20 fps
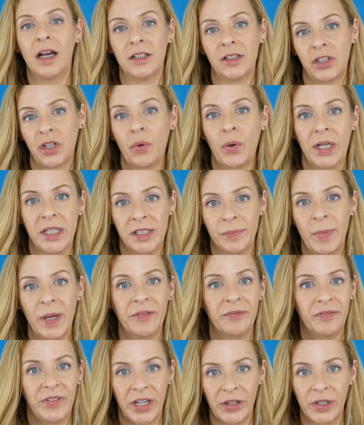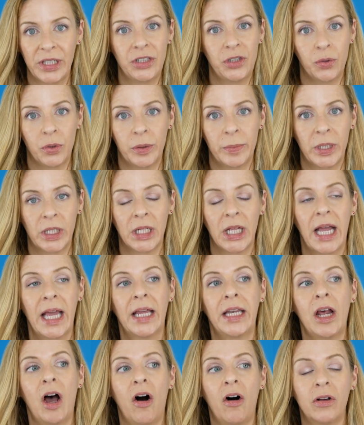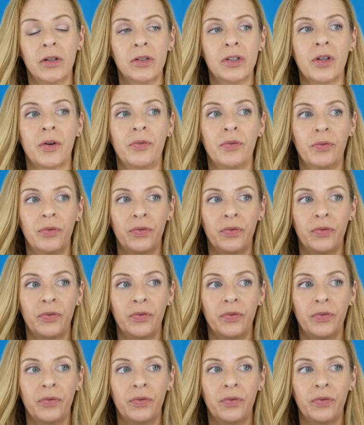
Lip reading: So it's been very doable. And also